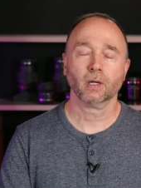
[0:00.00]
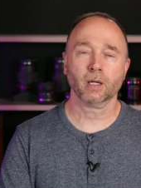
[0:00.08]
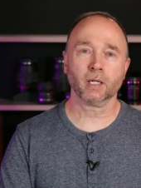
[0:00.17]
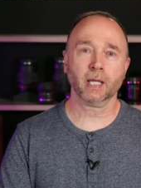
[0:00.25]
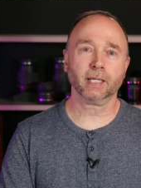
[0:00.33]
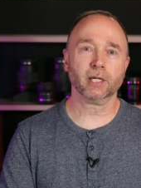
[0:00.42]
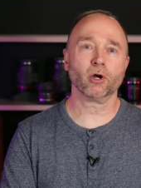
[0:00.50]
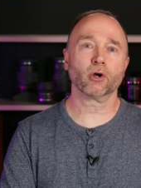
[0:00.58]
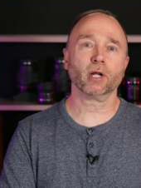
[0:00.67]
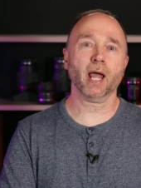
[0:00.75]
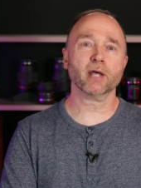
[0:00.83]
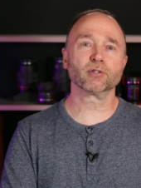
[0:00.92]
Unlike in
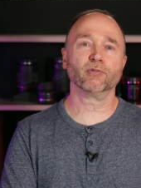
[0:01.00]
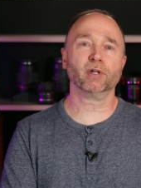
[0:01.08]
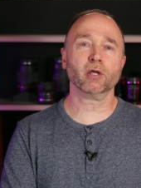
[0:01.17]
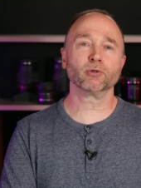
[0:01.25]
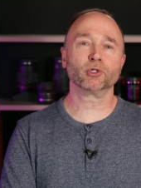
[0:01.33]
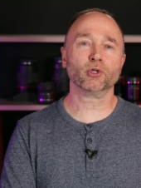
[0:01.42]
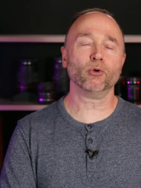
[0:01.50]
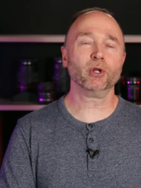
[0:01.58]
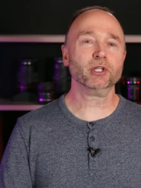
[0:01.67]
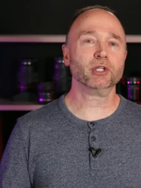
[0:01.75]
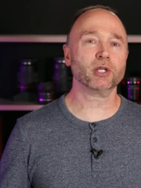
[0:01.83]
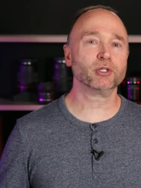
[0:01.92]
our last video,
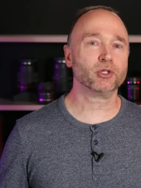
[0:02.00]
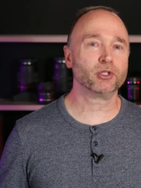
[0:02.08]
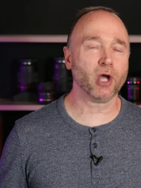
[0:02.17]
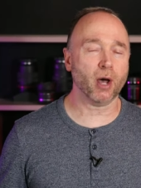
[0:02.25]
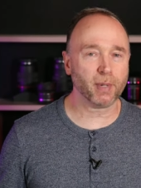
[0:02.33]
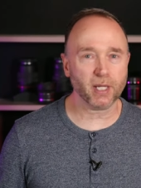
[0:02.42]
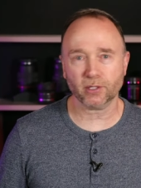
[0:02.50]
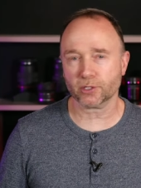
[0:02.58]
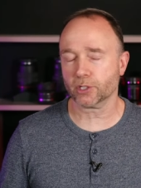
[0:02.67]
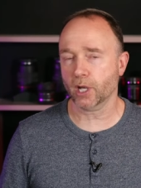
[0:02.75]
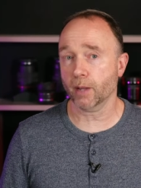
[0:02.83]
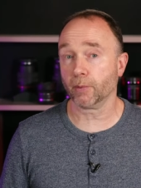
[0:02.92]
Sony doesn't dominate
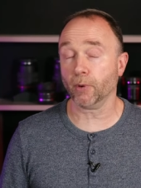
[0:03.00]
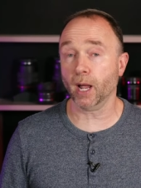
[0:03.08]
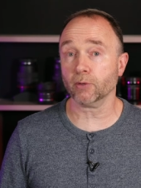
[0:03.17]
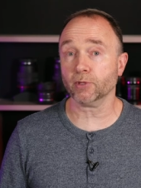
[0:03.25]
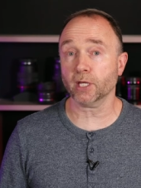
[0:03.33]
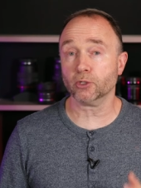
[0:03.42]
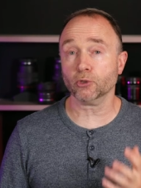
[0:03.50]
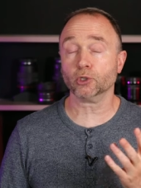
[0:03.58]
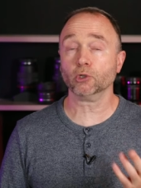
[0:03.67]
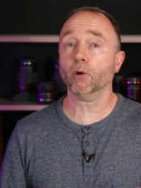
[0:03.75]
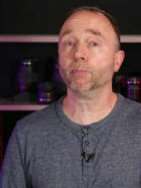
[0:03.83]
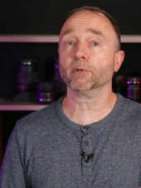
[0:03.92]
this time around. They do
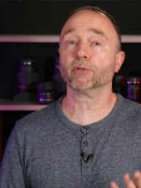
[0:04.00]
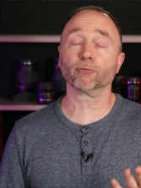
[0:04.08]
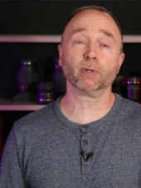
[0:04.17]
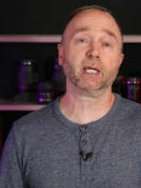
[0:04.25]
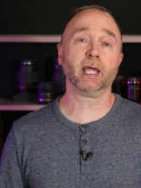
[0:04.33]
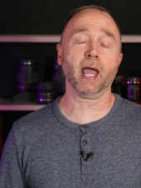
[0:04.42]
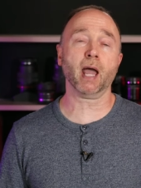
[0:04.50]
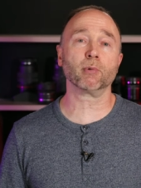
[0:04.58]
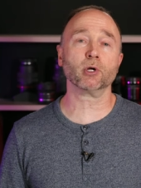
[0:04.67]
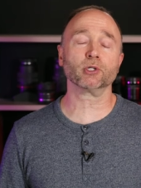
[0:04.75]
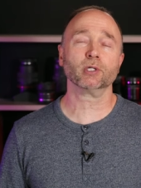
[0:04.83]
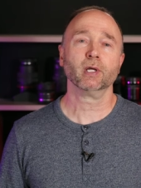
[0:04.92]
show up with three
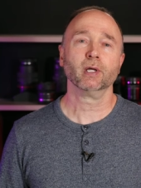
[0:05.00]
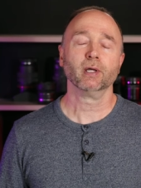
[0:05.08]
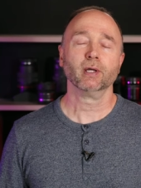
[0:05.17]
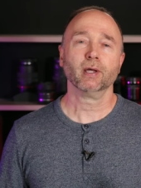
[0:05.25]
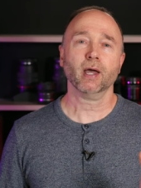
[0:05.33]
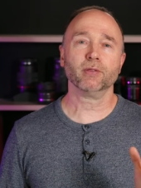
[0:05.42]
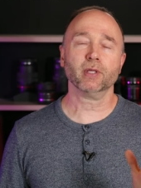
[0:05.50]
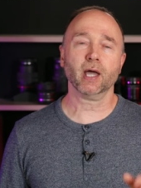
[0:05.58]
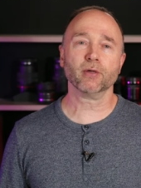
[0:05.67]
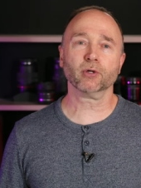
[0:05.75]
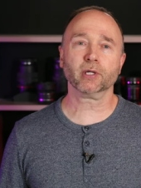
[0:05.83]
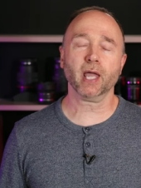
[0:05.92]
cameras, and the
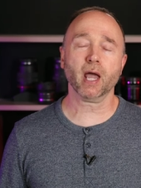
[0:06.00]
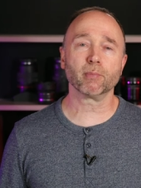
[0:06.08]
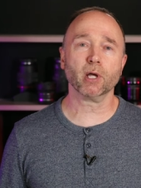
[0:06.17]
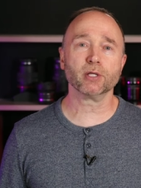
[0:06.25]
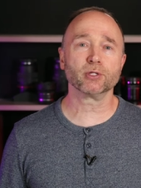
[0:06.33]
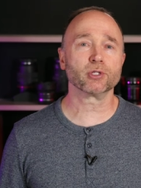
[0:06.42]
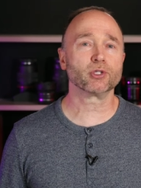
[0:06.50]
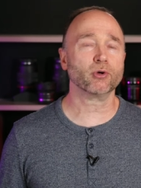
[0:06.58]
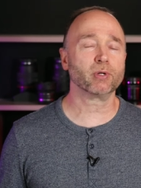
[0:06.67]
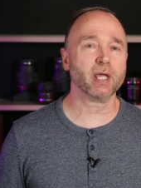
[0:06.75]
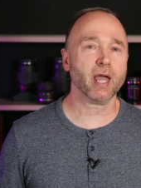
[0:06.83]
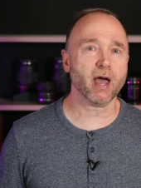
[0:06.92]
other camera is a
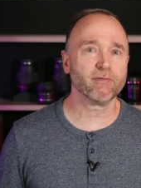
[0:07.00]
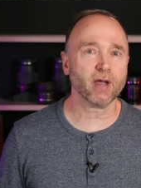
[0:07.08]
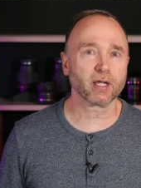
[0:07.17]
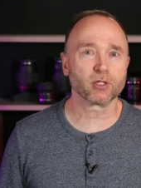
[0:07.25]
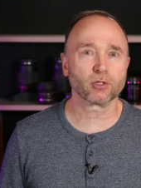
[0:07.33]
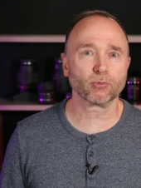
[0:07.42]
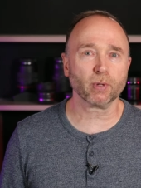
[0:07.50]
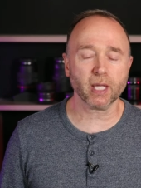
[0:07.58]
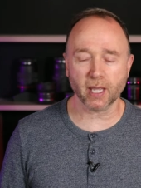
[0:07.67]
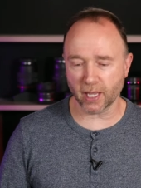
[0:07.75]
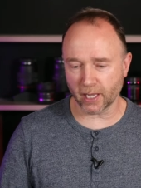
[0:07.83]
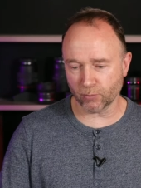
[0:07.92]
Sony F X three.
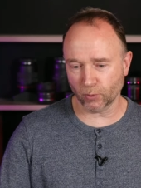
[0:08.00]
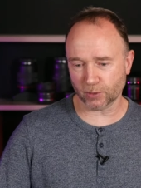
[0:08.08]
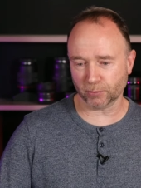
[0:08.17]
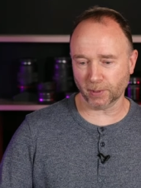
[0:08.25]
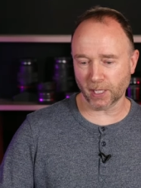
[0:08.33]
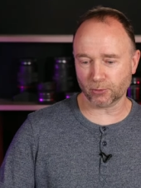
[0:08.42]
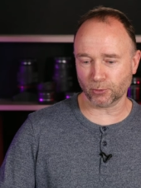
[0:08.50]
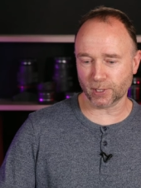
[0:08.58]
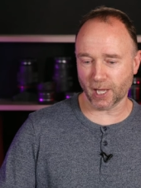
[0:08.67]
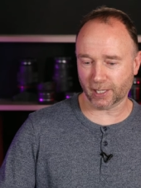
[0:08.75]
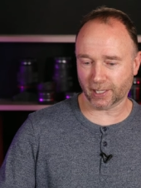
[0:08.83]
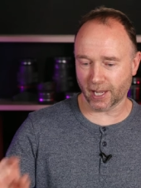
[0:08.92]
In which place was
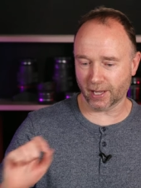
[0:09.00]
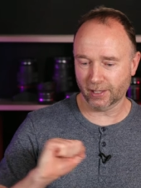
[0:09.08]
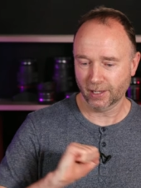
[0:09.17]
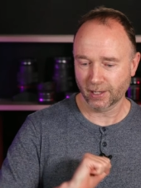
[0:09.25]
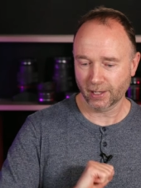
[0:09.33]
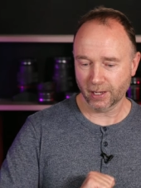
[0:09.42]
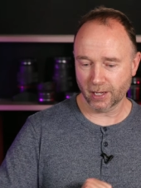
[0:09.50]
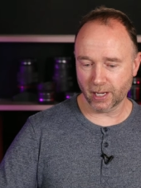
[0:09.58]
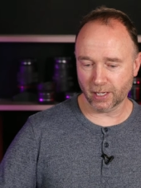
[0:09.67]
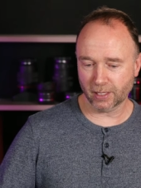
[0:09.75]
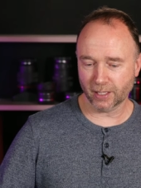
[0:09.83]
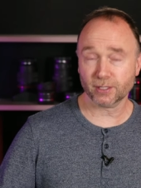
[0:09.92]
that again?
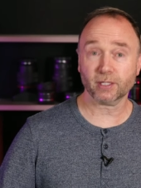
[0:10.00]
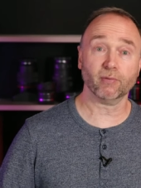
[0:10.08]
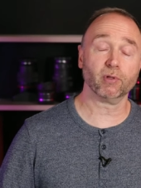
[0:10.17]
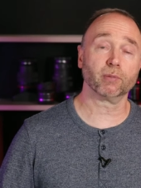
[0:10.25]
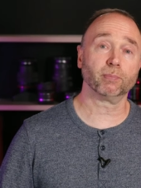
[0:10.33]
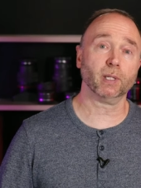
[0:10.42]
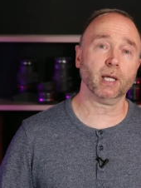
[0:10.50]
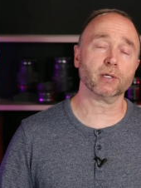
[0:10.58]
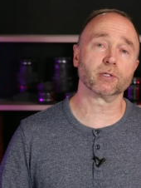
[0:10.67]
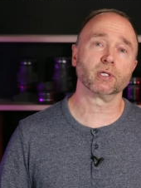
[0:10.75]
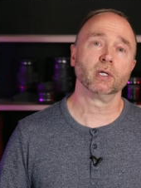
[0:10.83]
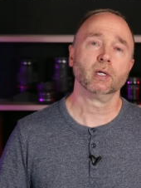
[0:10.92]
In seventh
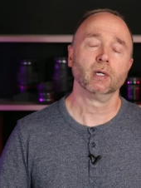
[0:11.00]
place.